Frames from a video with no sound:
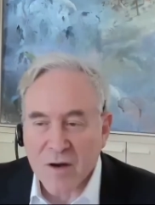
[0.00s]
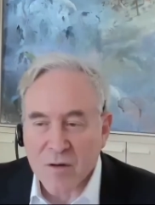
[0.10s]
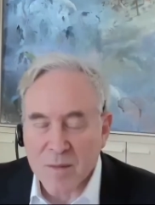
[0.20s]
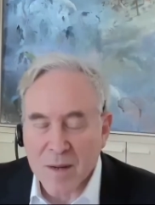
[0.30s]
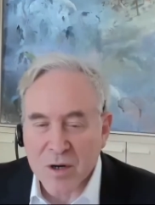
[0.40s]

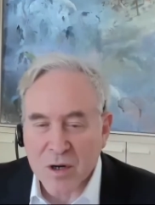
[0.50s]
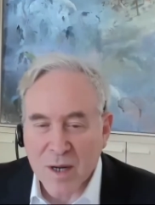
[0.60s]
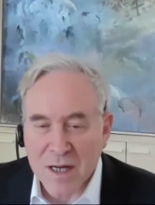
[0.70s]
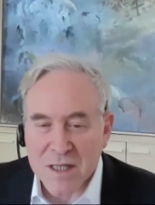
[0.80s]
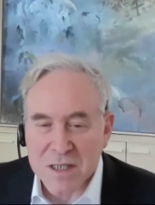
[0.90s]
remember
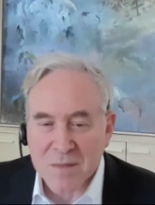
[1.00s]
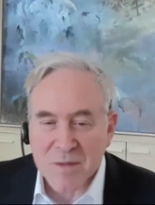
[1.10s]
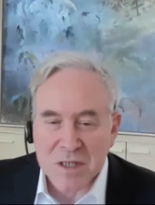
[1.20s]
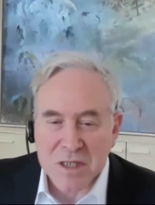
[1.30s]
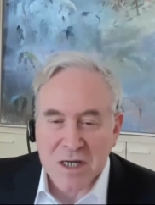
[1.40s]
correctly, some
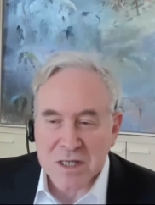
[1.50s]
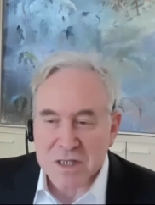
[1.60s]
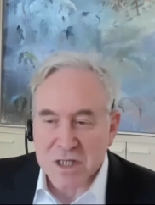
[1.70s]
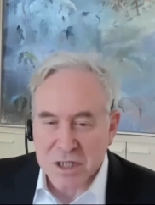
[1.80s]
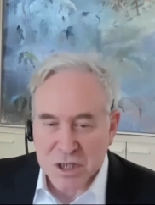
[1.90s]
of the
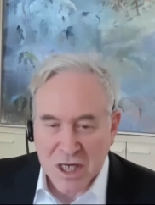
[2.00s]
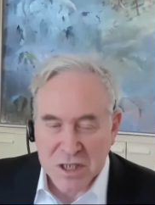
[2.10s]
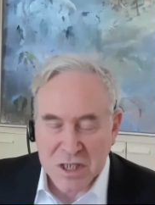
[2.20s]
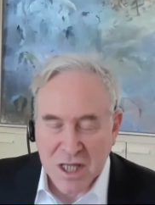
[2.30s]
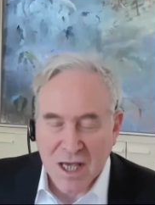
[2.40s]
studies
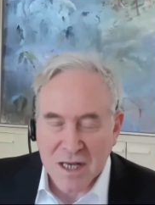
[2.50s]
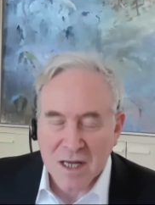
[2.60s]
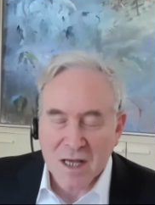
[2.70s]
suggest that